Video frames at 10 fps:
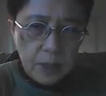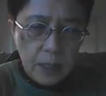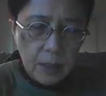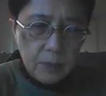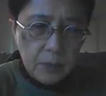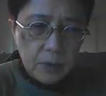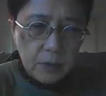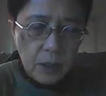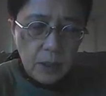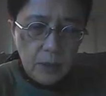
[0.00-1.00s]
times
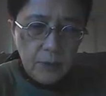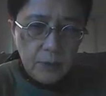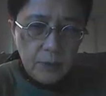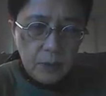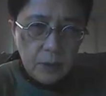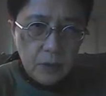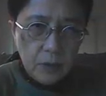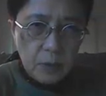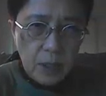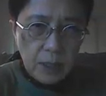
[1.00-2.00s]
12
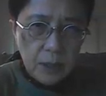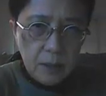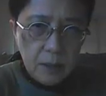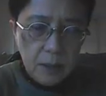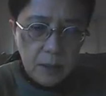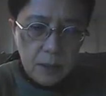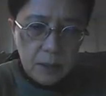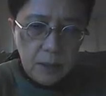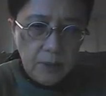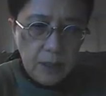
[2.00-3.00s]
close bracket
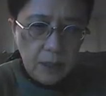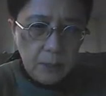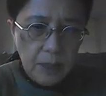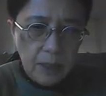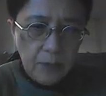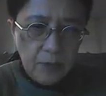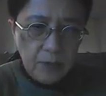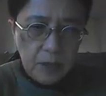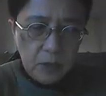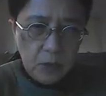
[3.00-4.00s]
divided by
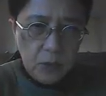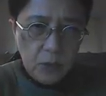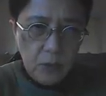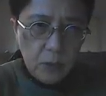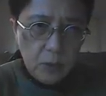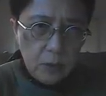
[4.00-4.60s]
52.